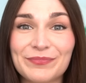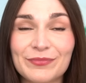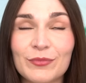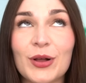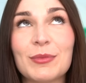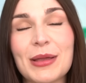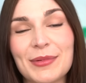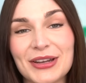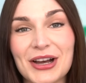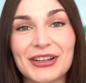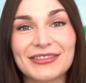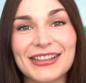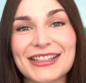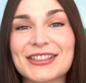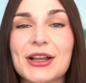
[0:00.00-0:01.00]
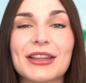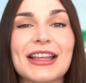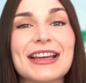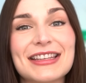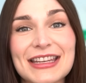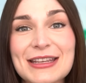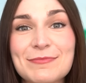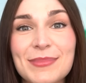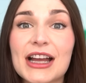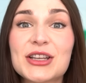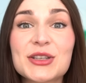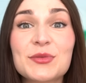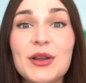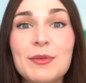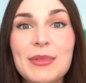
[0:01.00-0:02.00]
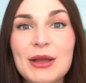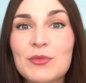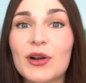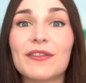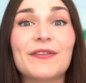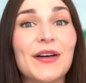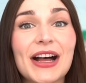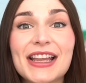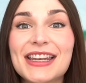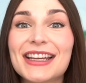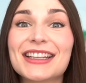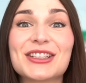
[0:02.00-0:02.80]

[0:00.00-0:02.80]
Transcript: Well, maybe not. It's not that deep. I just want to make more fun,